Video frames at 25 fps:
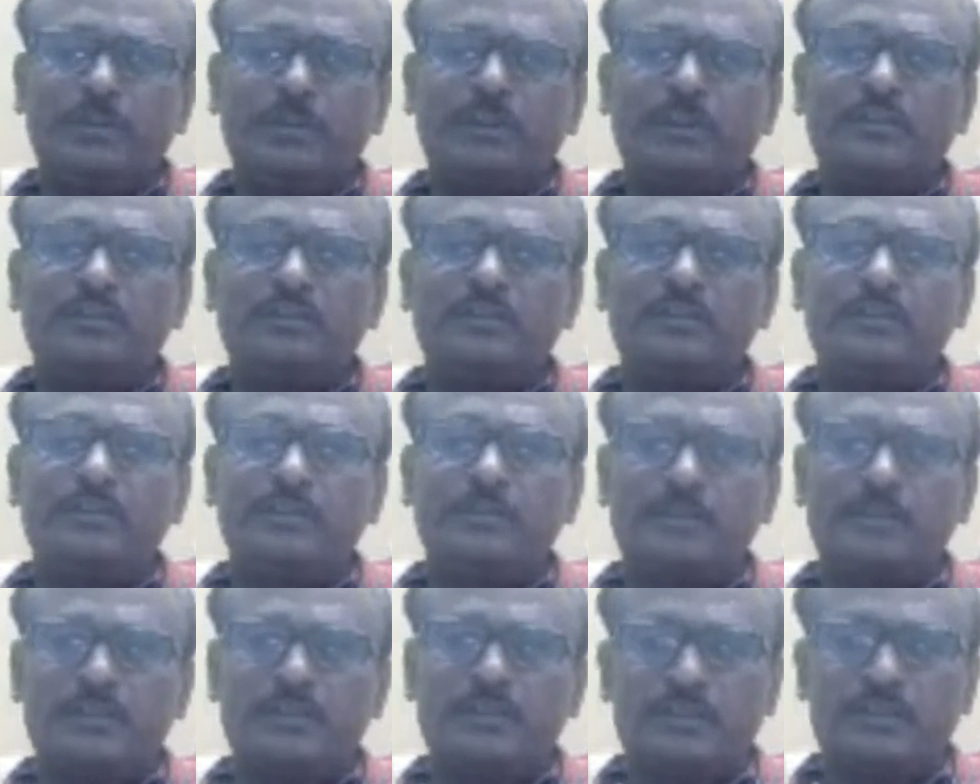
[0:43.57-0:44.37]

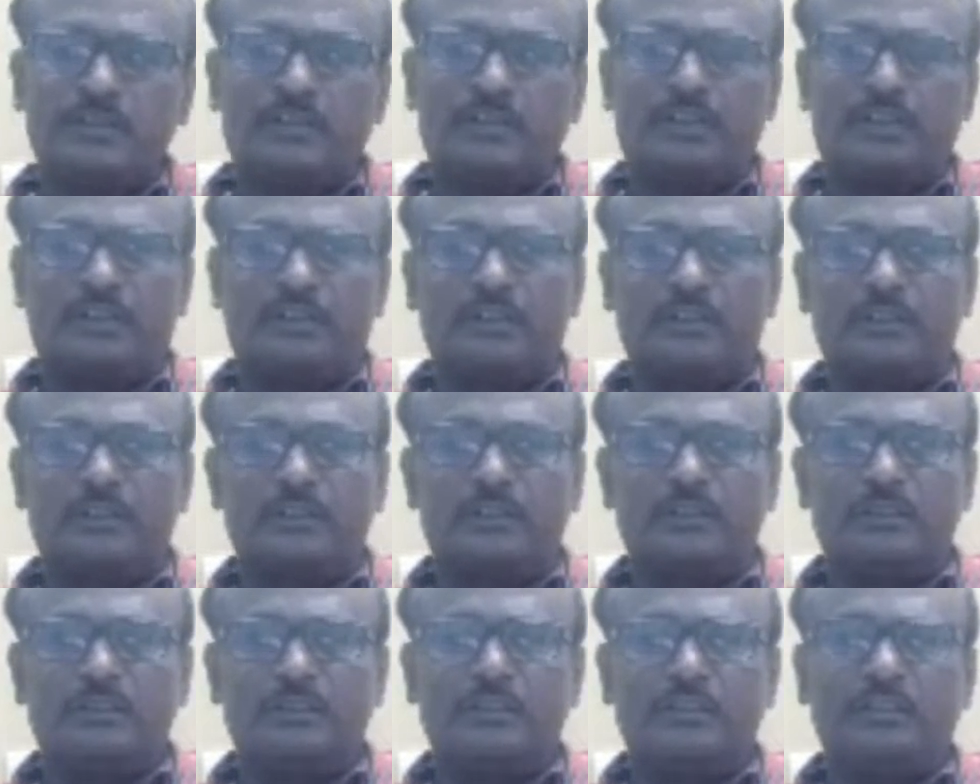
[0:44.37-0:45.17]
magistrate
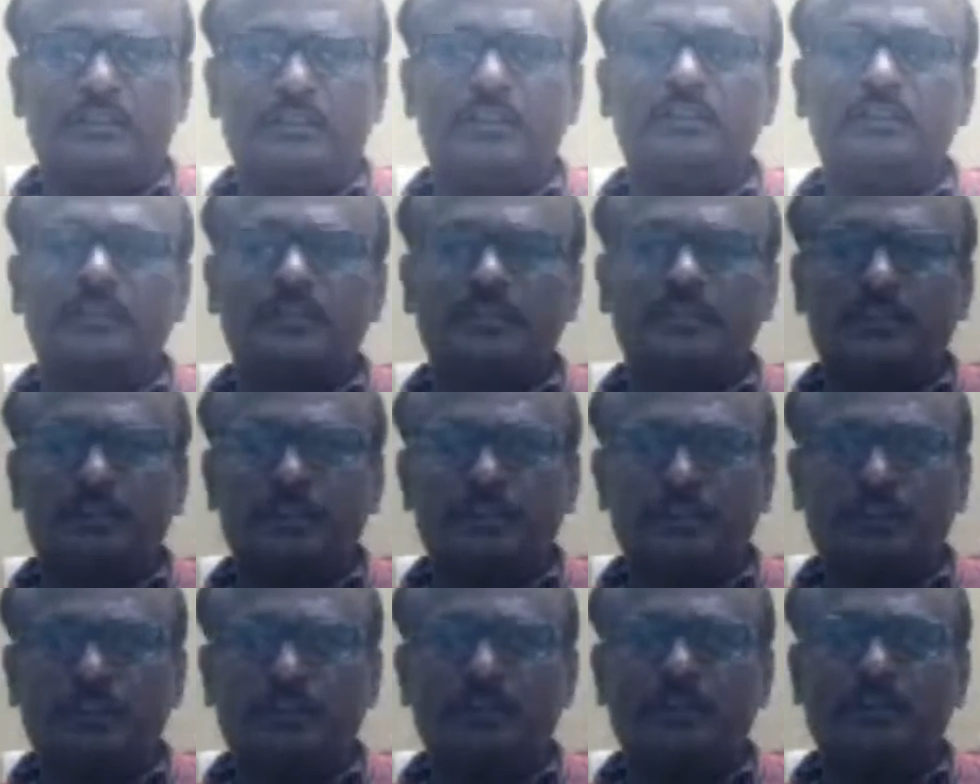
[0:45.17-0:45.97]
in
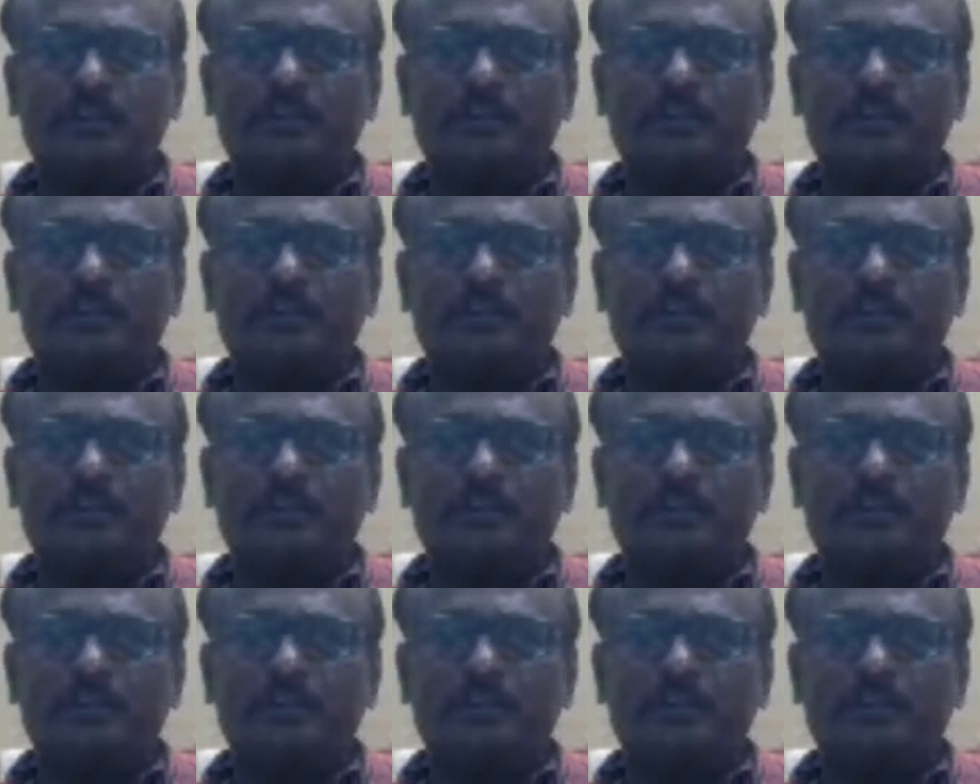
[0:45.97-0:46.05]
the